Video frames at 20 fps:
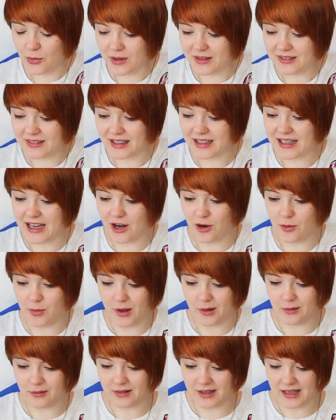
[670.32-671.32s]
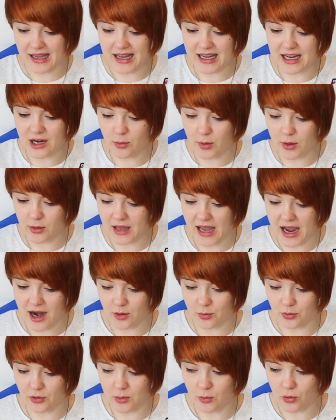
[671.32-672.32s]
the ones I care about. Like, I care about
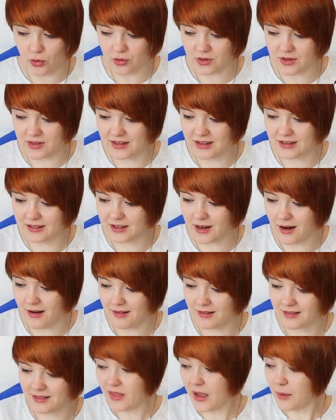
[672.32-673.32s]
Caterpie more than these cards.